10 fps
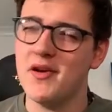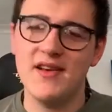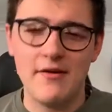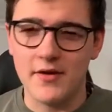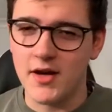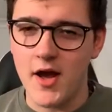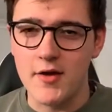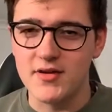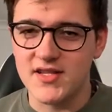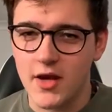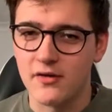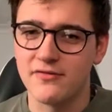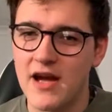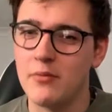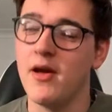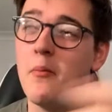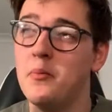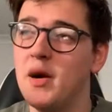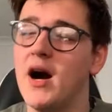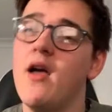never going to own a Skoda Fabia,
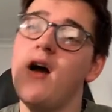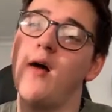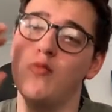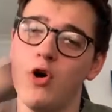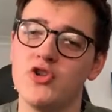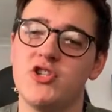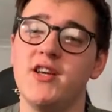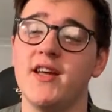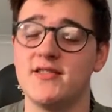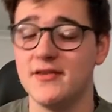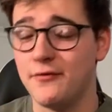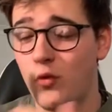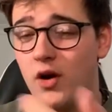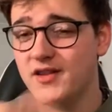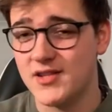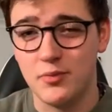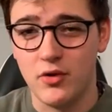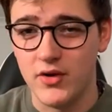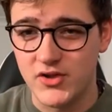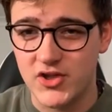but I'm watching it to, for one,
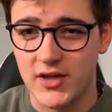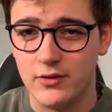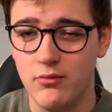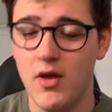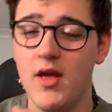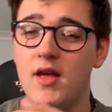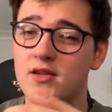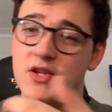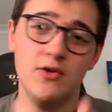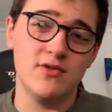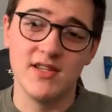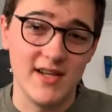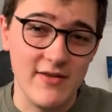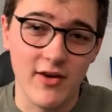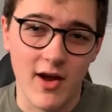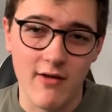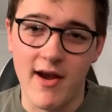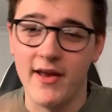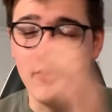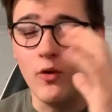support his channel, two, to leave a like
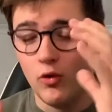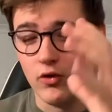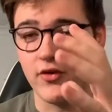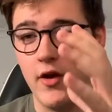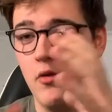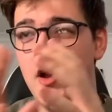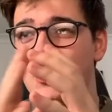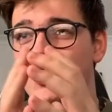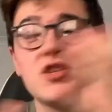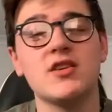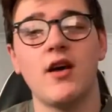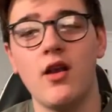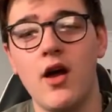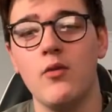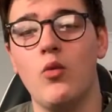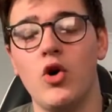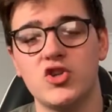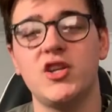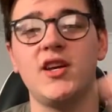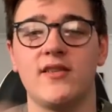rating, and also just because I like
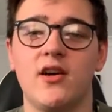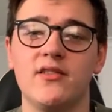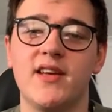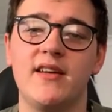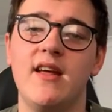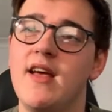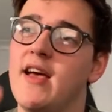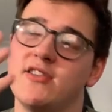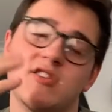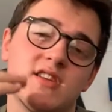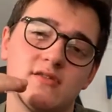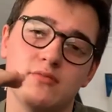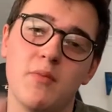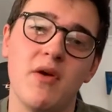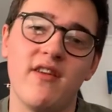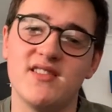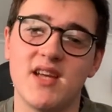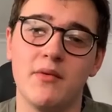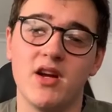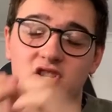watching his content. It just gives me a bit of
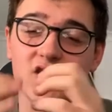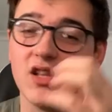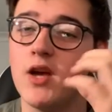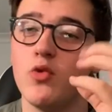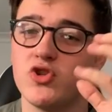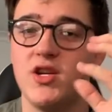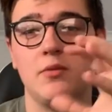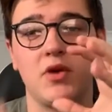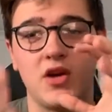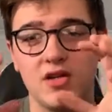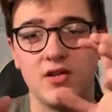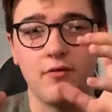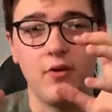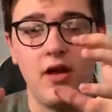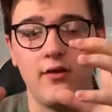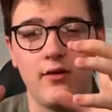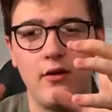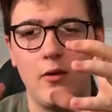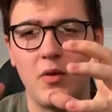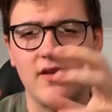entertainment. I just like watching it because
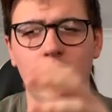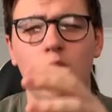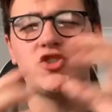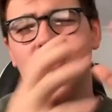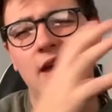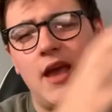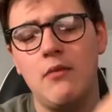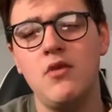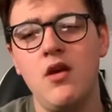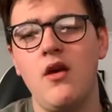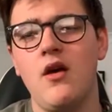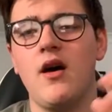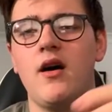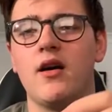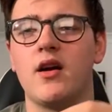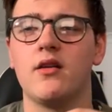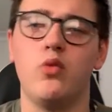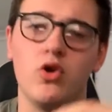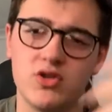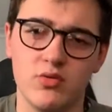I'm watching him and kind of
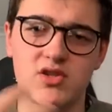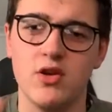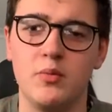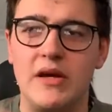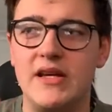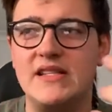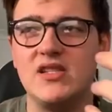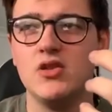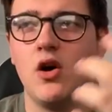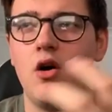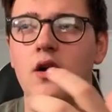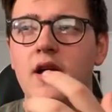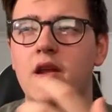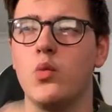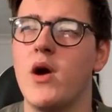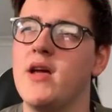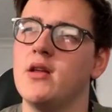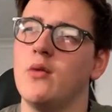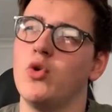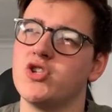watching what he's doing, but it's not in a
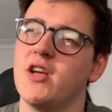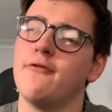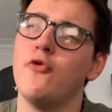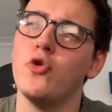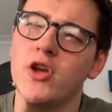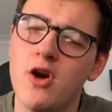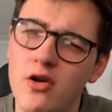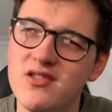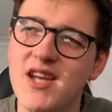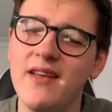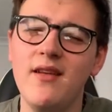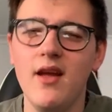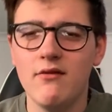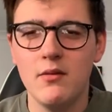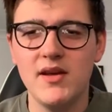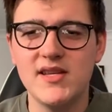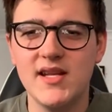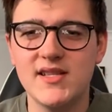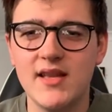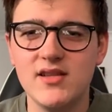way that I'm watching it for the content, if that makes
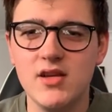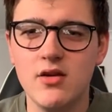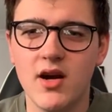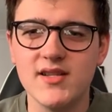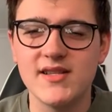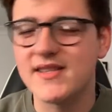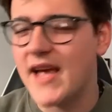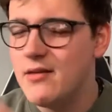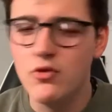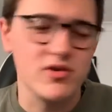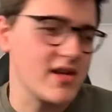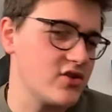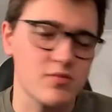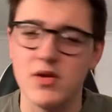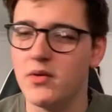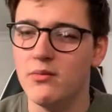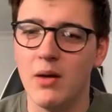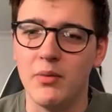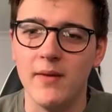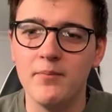any sense. Are you guys the same, or is that just me being a
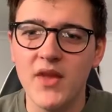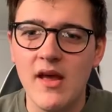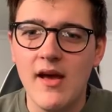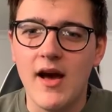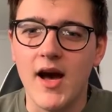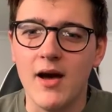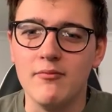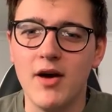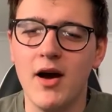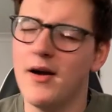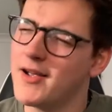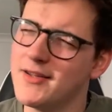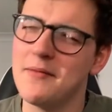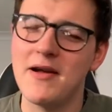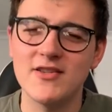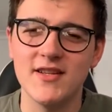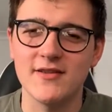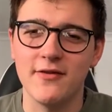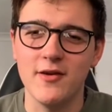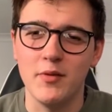muppet? But I can imagine there's
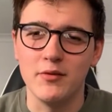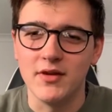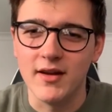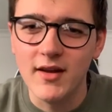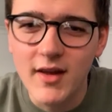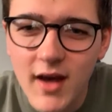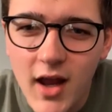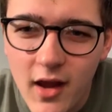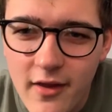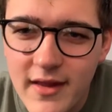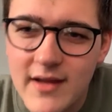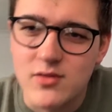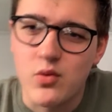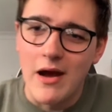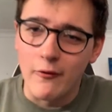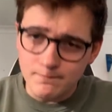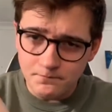a few people that are like that as well.